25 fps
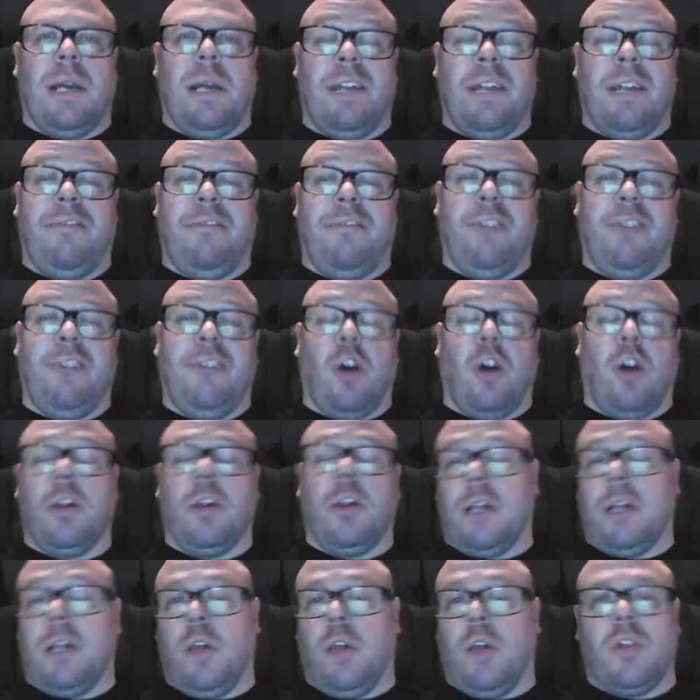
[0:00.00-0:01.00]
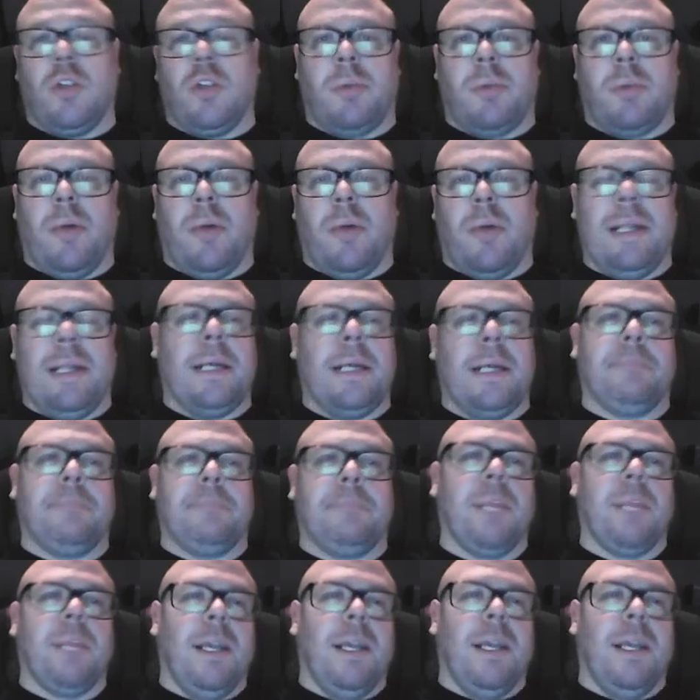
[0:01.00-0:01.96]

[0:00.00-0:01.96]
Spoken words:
and I've forgot to close my window.